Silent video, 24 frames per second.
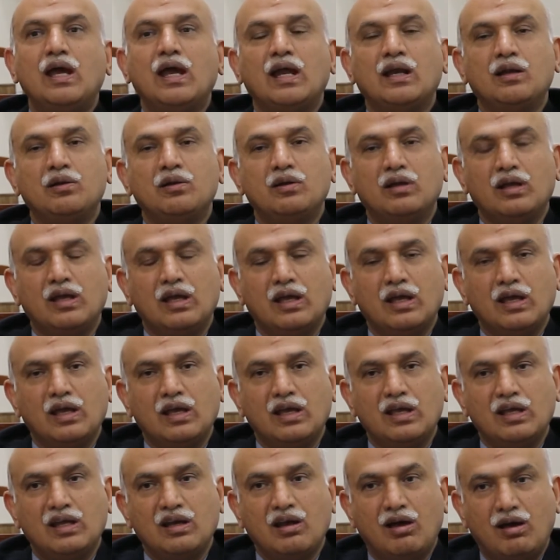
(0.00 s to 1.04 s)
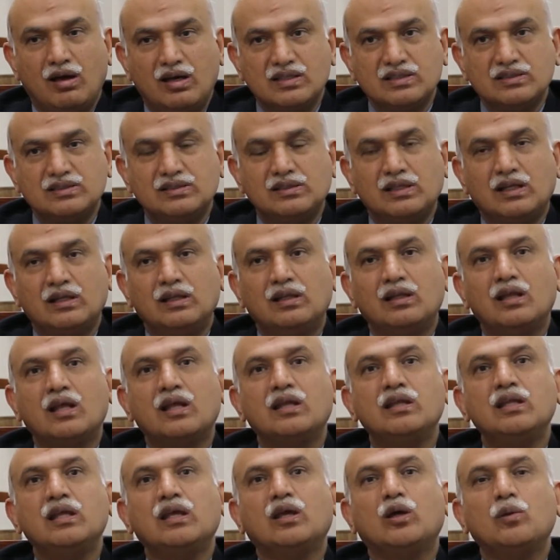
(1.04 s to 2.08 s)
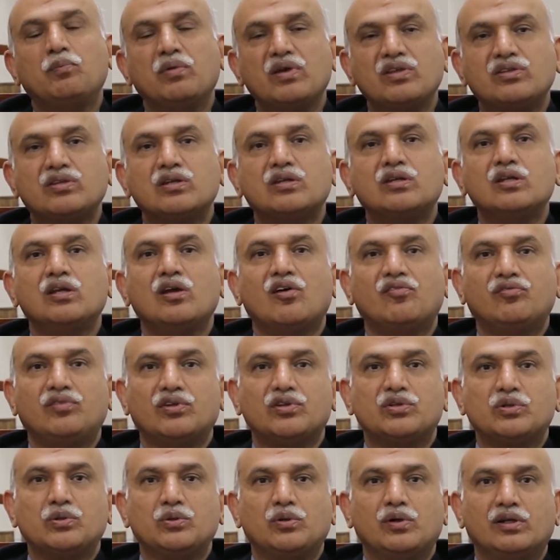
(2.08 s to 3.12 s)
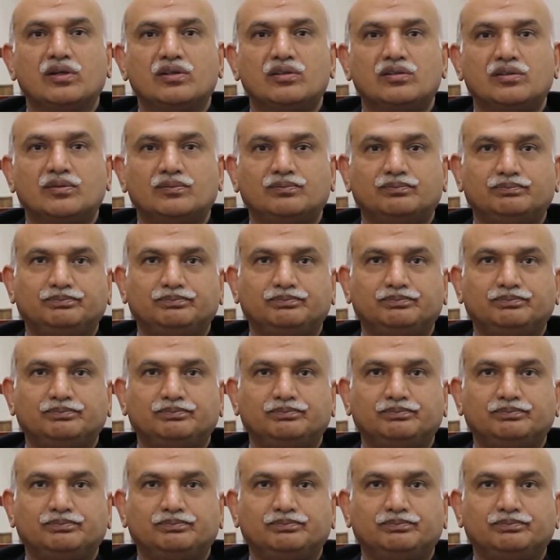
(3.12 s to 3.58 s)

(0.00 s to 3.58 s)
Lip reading: and enhance the learning capacity of the students.